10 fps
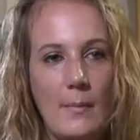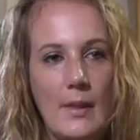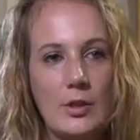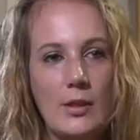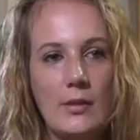My
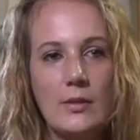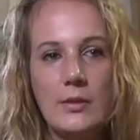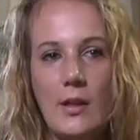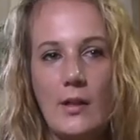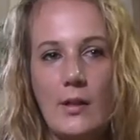struggle
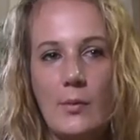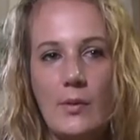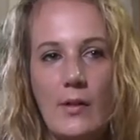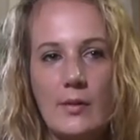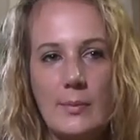started
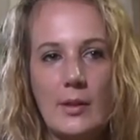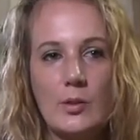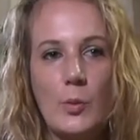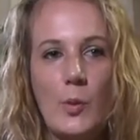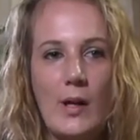when I was
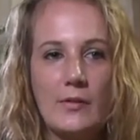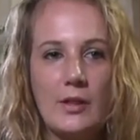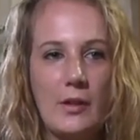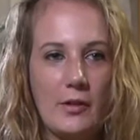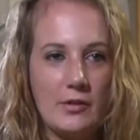about 12
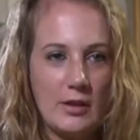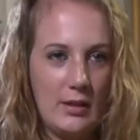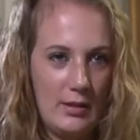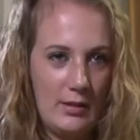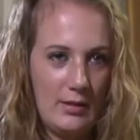to
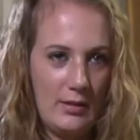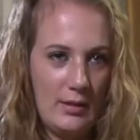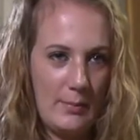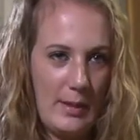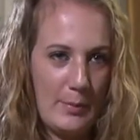13
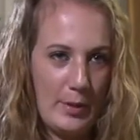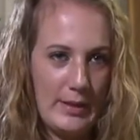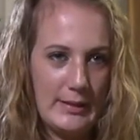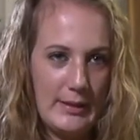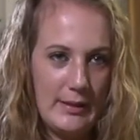in my
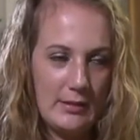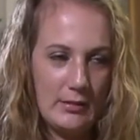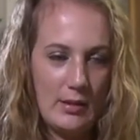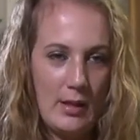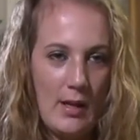
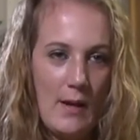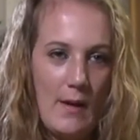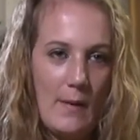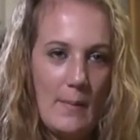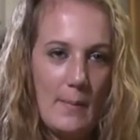preteens.
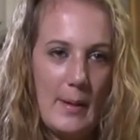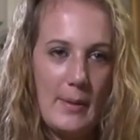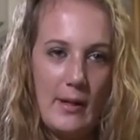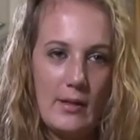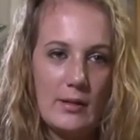My
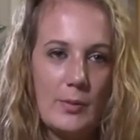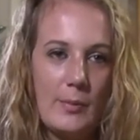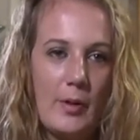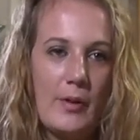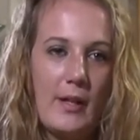parents were
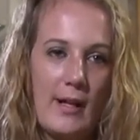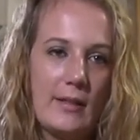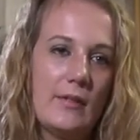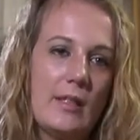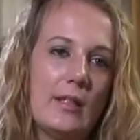both in
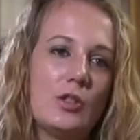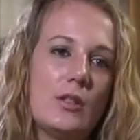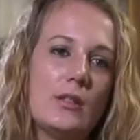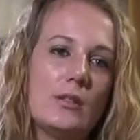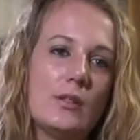active
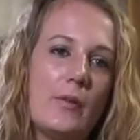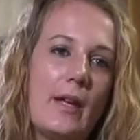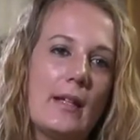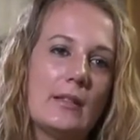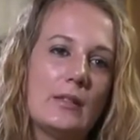addiction, so
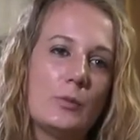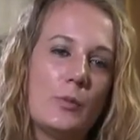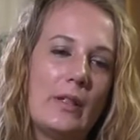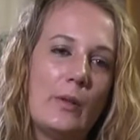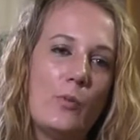that's
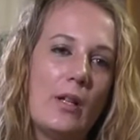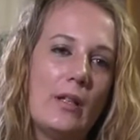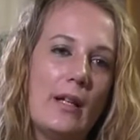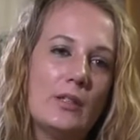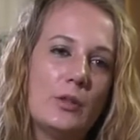really what
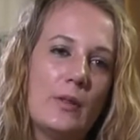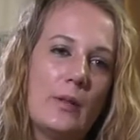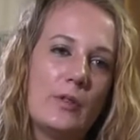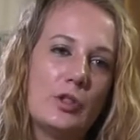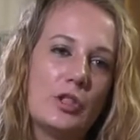led to
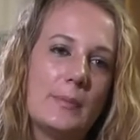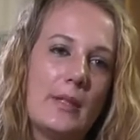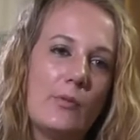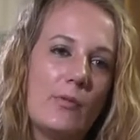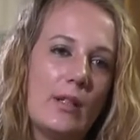it was just
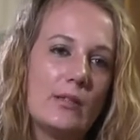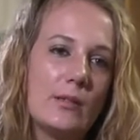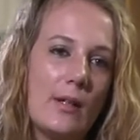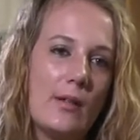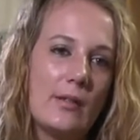being
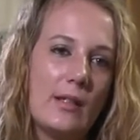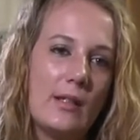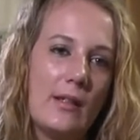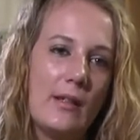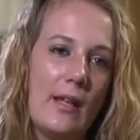raised around it
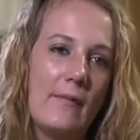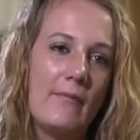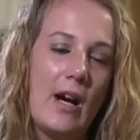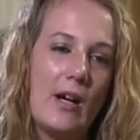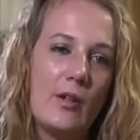and in that
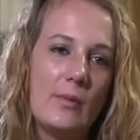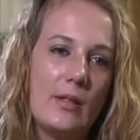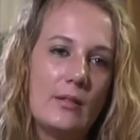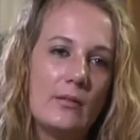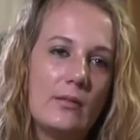
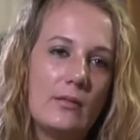environment.